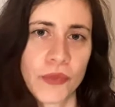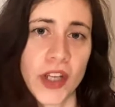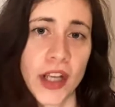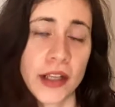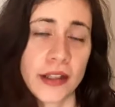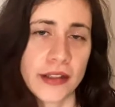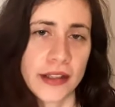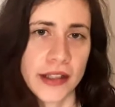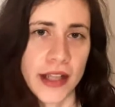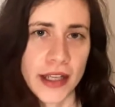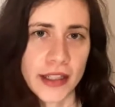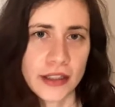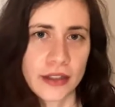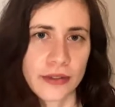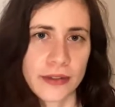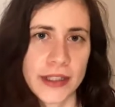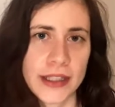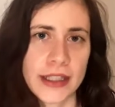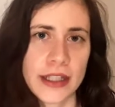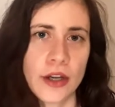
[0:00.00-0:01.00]
In the next
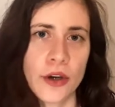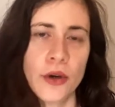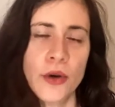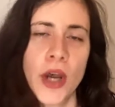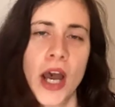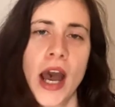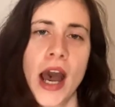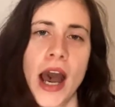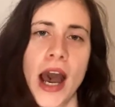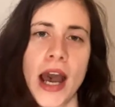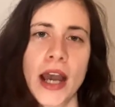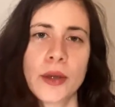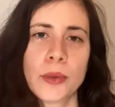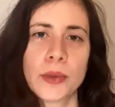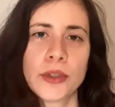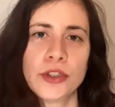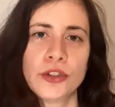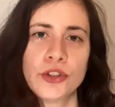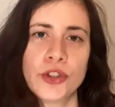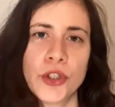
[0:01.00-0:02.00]
video, I
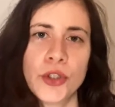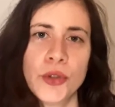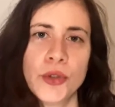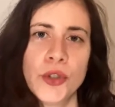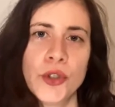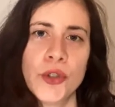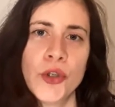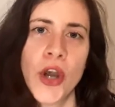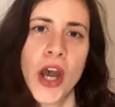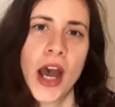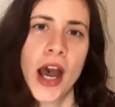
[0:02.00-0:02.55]
will show you